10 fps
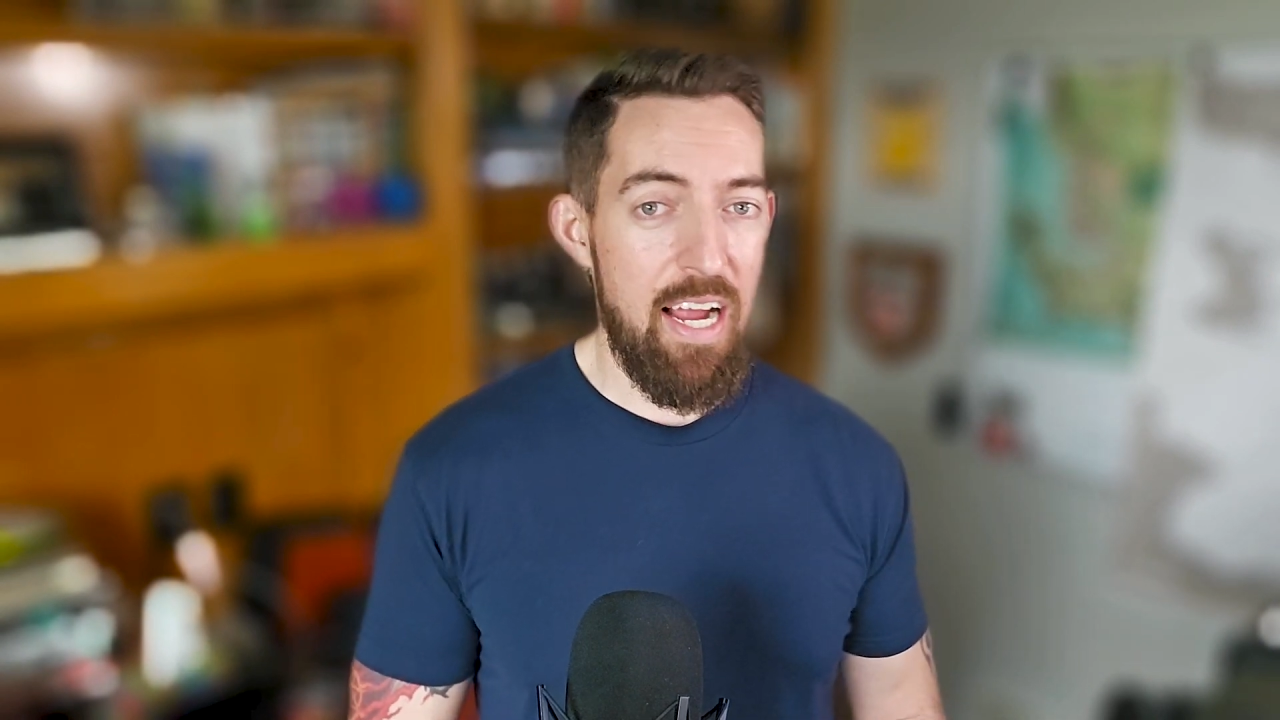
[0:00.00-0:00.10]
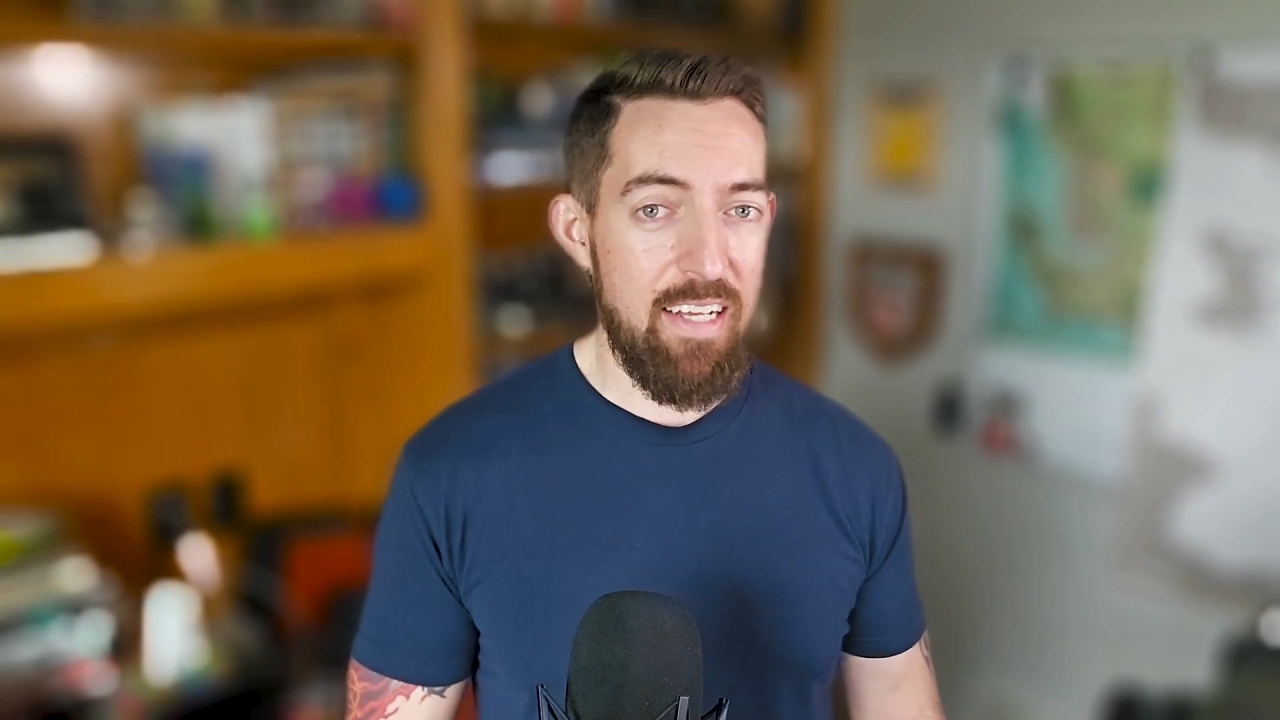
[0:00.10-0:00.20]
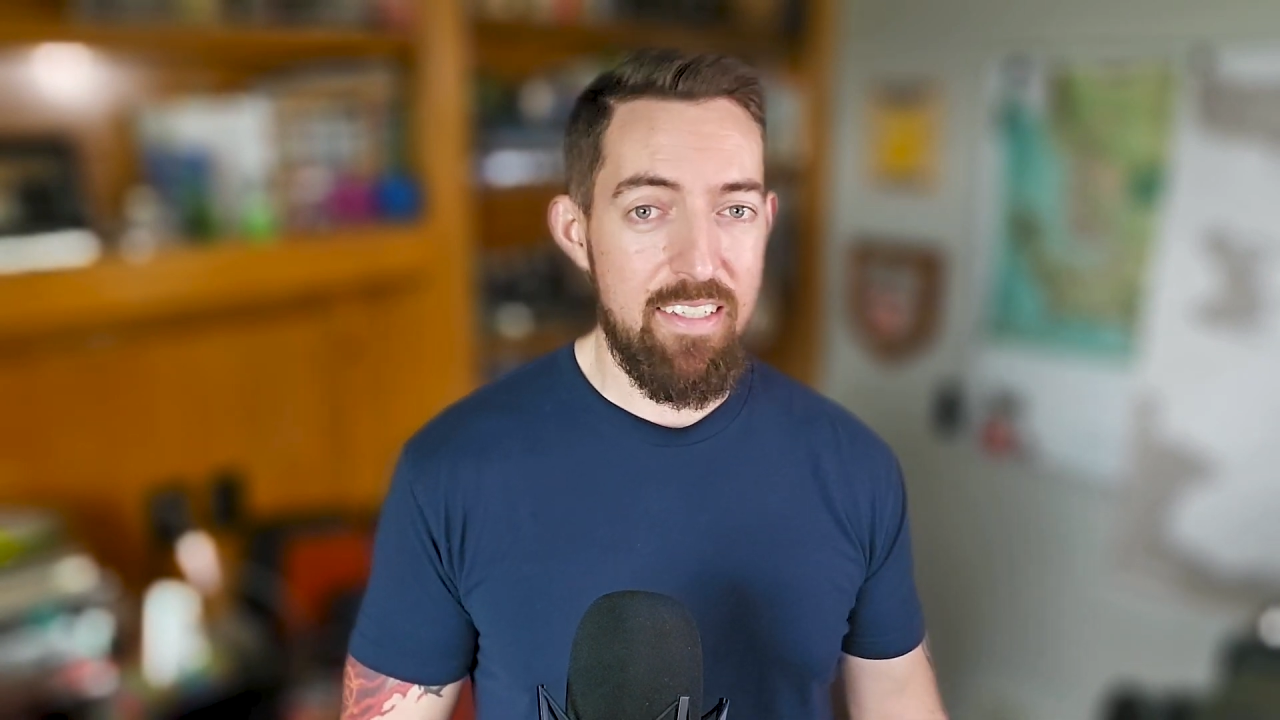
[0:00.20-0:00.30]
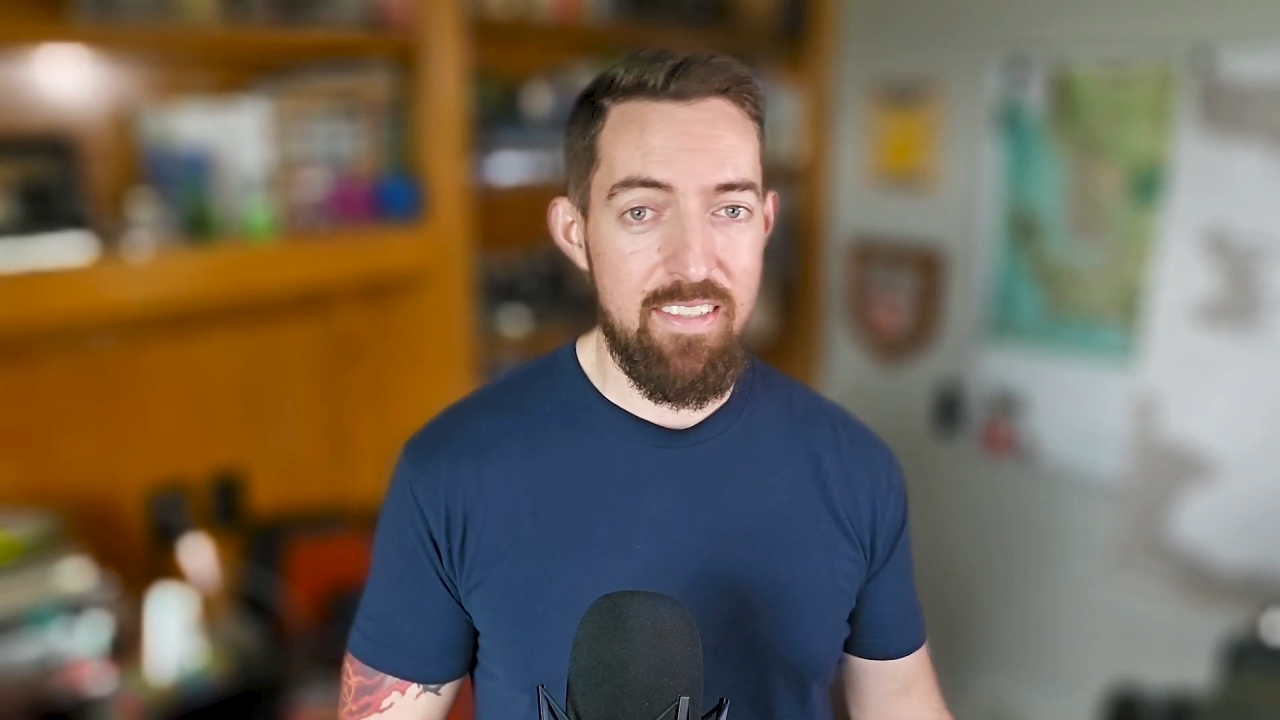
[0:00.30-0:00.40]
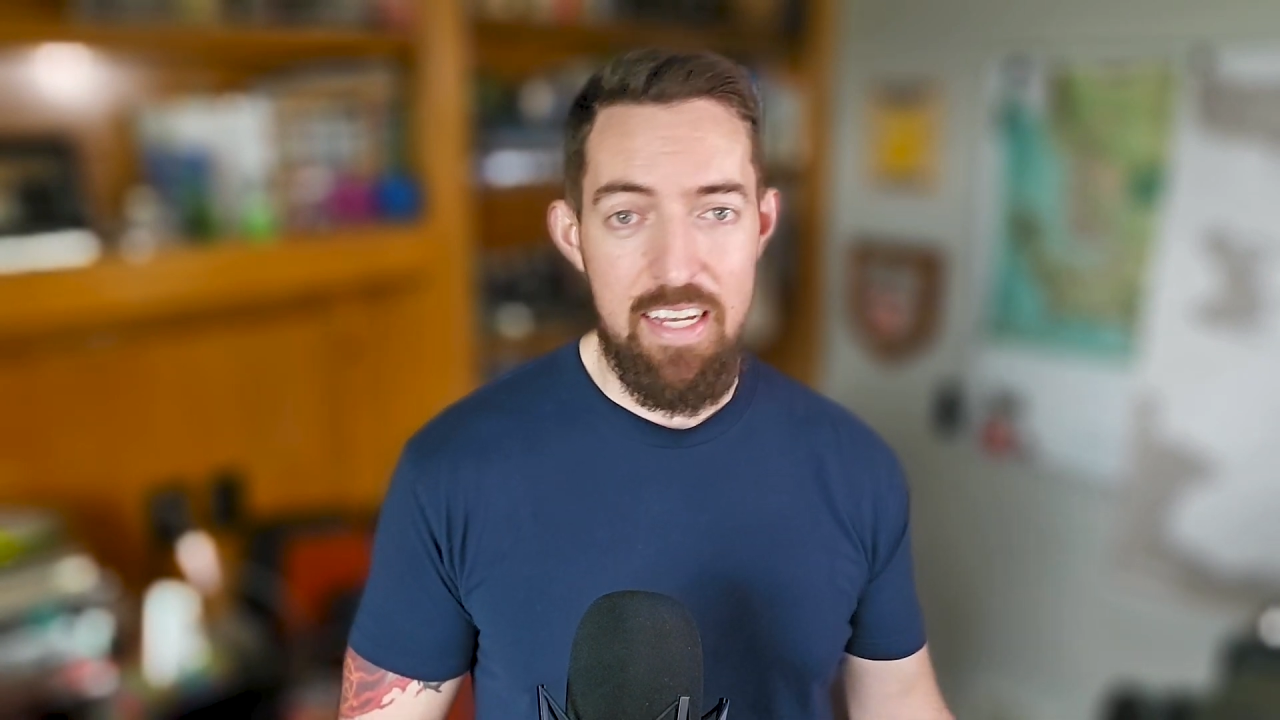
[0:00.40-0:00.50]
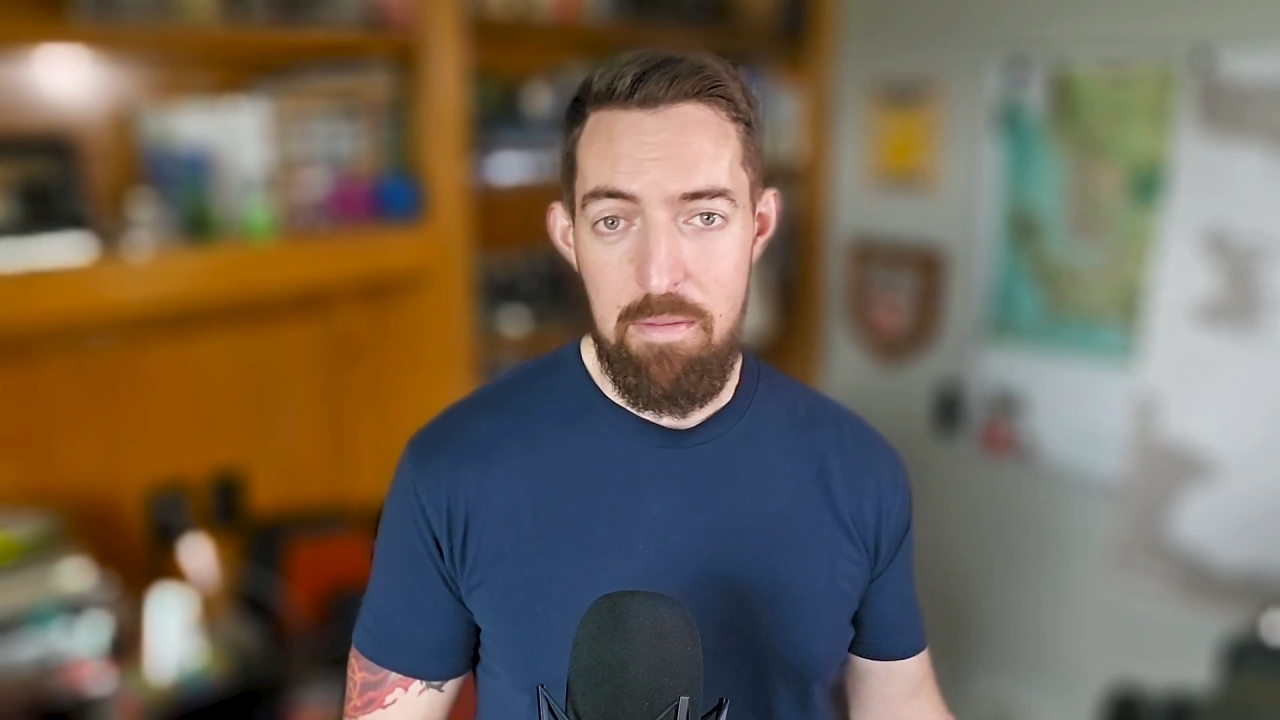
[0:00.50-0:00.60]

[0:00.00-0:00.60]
as a